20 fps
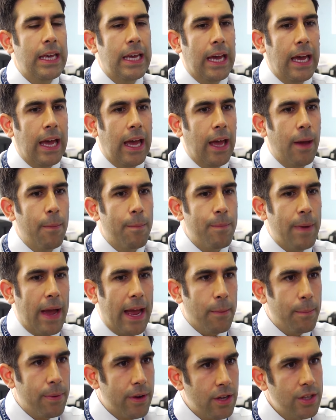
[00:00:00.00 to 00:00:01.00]

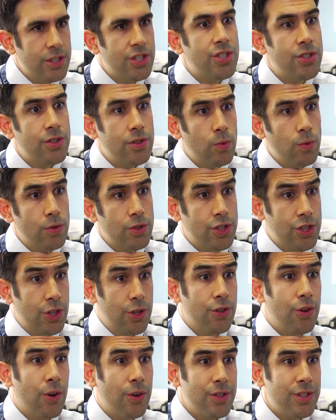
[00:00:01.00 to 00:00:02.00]
And because
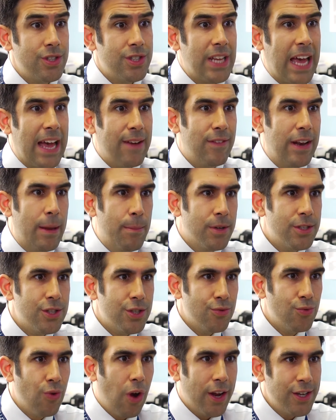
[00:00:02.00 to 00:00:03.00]
student doctors have
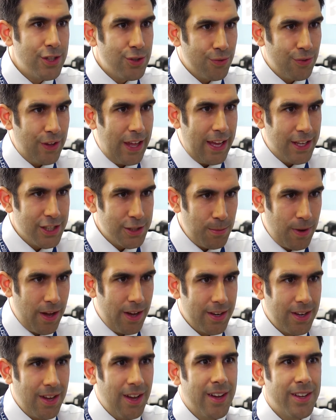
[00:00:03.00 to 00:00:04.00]
limited rights on their
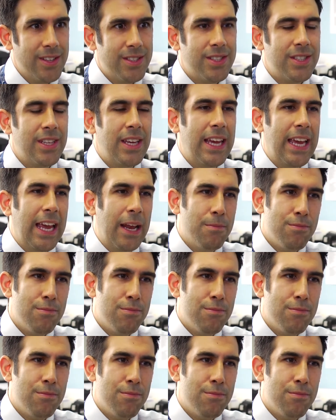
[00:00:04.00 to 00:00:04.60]
smart cards, in